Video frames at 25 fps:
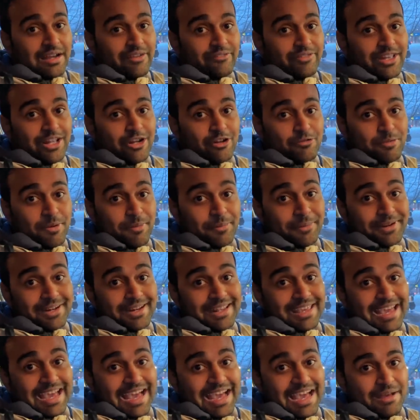without proper
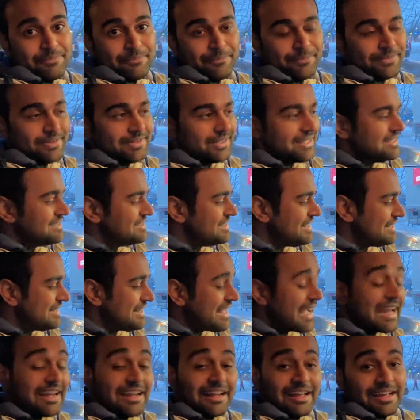cap, things like
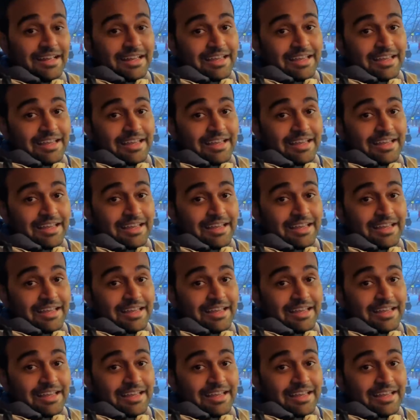that,